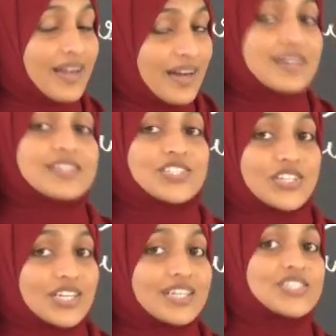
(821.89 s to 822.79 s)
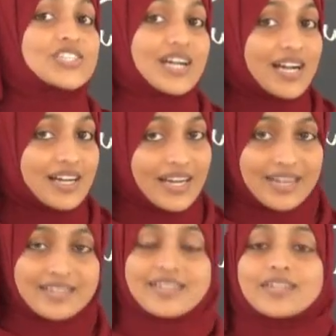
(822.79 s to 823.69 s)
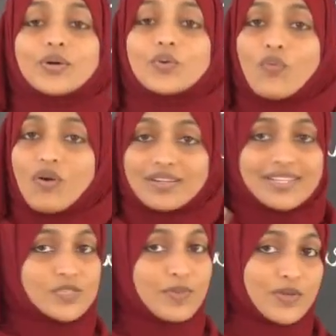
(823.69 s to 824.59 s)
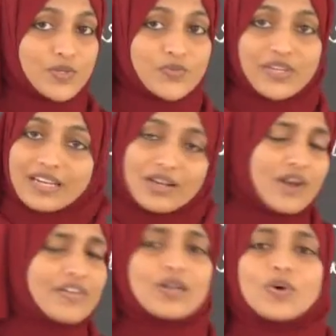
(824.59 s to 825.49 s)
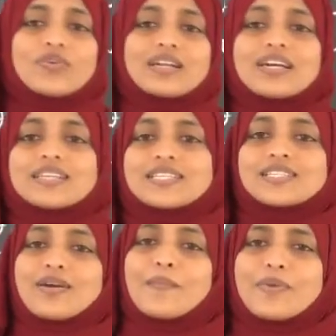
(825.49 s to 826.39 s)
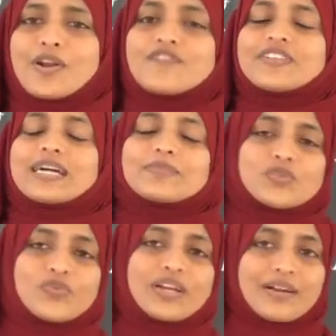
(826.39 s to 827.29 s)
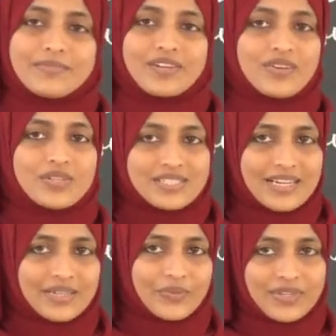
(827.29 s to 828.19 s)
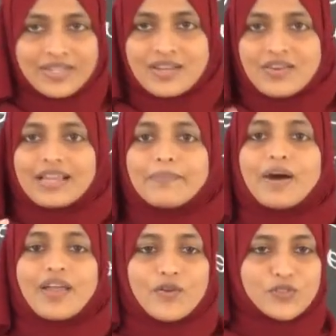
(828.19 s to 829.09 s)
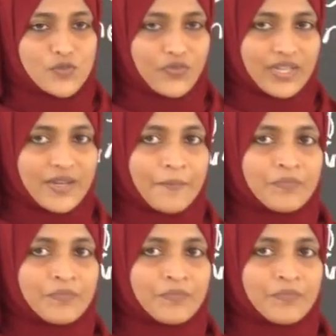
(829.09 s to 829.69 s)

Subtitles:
Yeah, search and write down what is biosphere. In our lower classes, number of times we come across that one. Okay, biosphere.